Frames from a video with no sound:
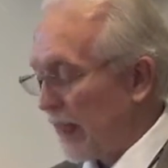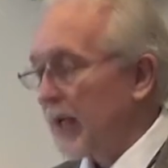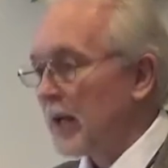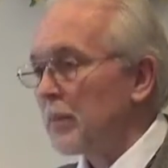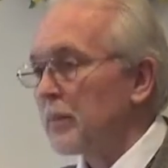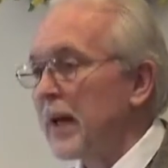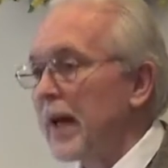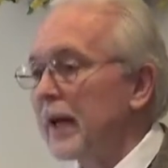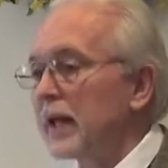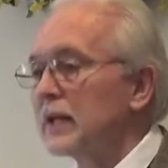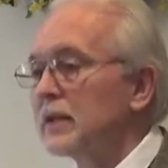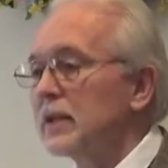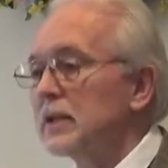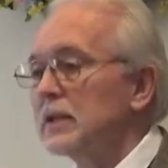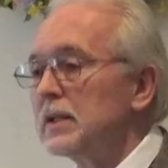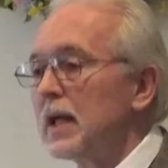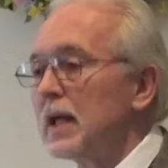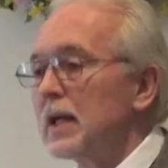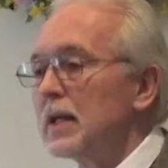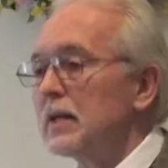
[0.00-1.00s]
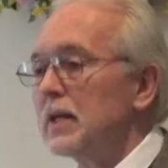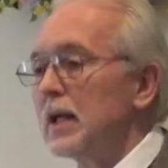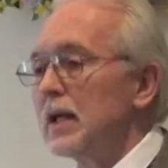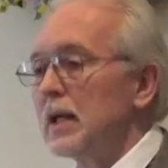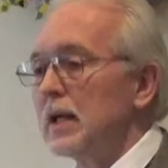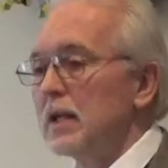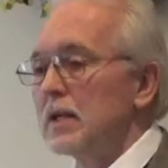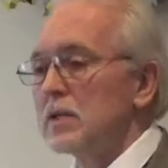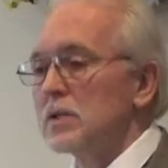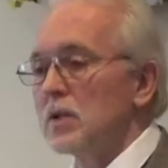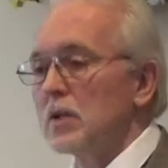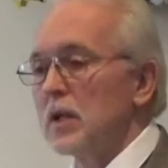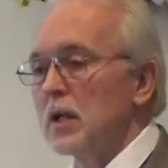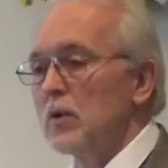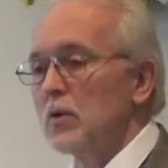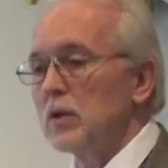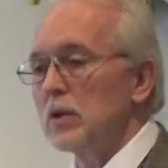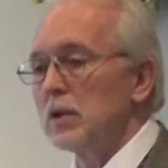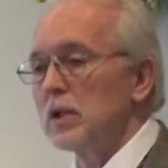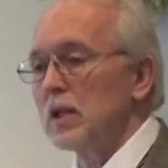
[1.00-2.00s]
Back in the day, they hid it so they
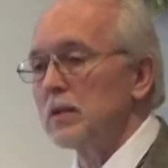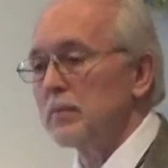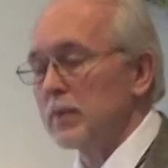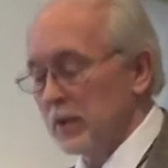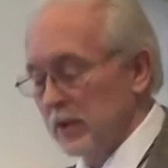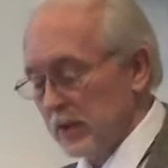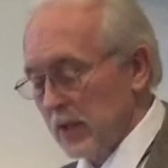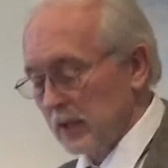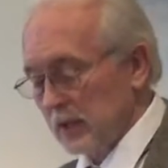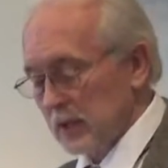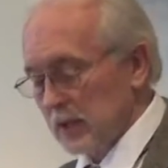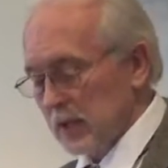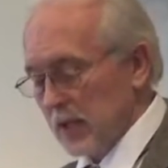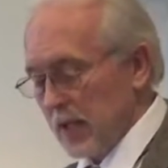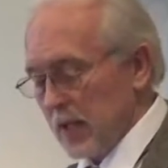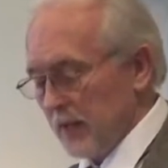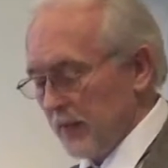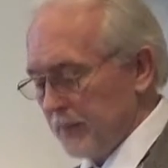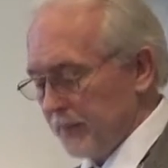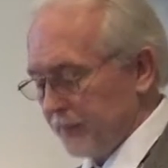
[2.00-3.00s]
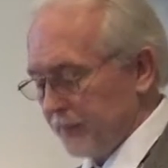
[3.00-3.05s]
wouldn't get burned at the stake.